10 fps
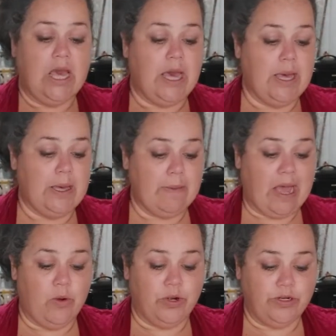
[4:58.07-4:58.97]

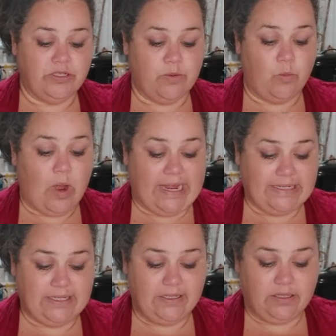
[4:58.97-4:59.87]
I ordered some
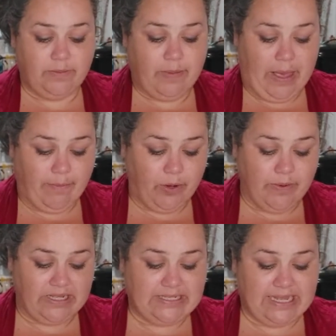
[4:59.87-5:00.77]
white pepper
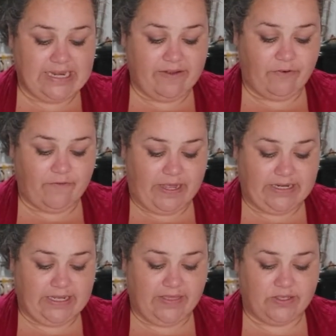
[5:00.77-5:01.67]
because I can never
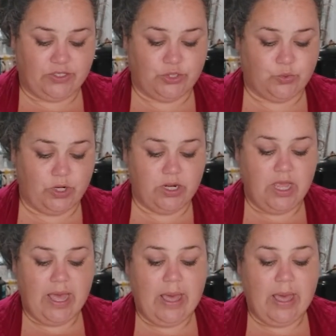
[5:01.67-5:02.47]
find it in the store.